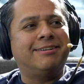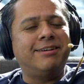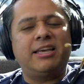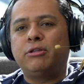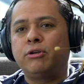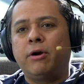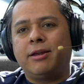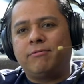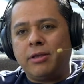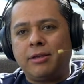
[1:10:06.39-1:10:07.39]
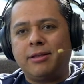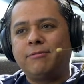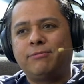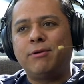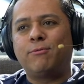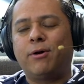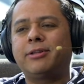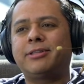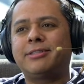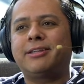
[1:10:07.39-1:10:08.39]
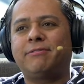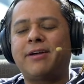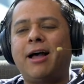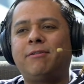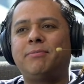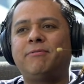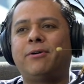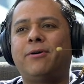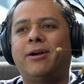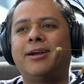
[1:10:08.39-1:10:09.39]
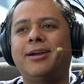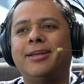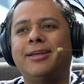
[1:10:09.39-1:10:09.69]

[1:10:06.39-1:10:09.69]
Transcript: We could do it. We if we work this stuff off before